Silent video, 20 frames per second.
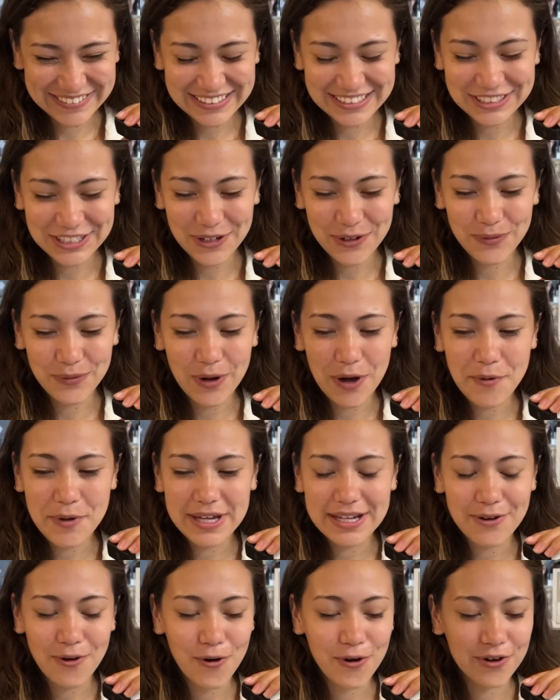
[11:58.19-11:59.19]
So what
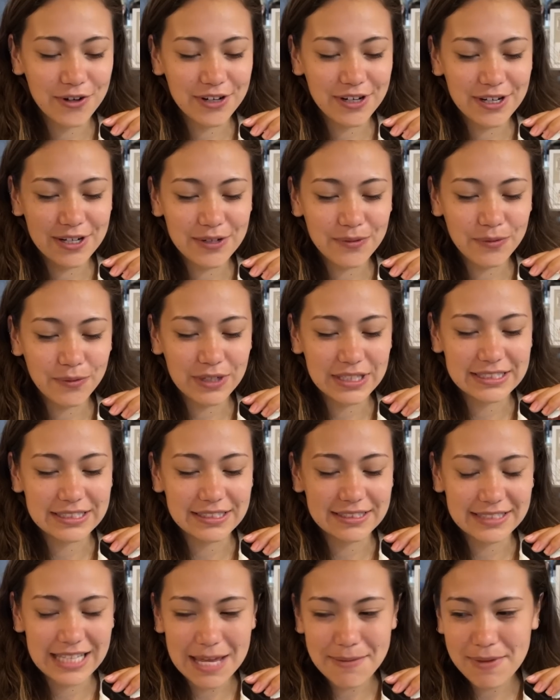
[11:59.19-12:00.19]
we ordered was a
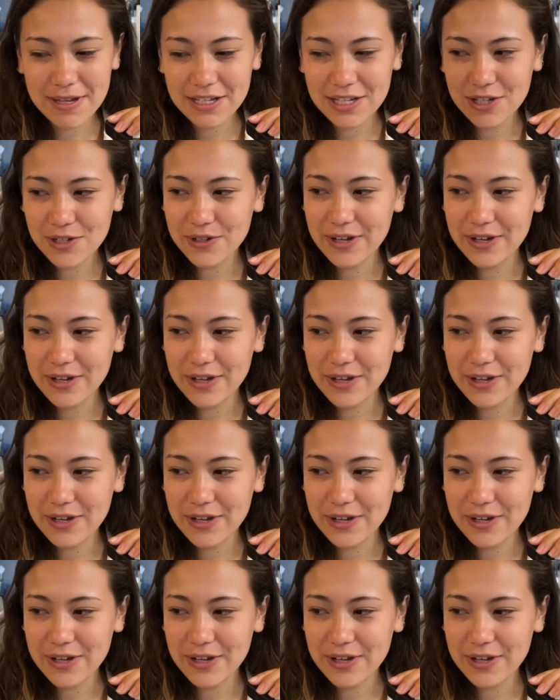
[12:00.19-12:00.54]
set menu.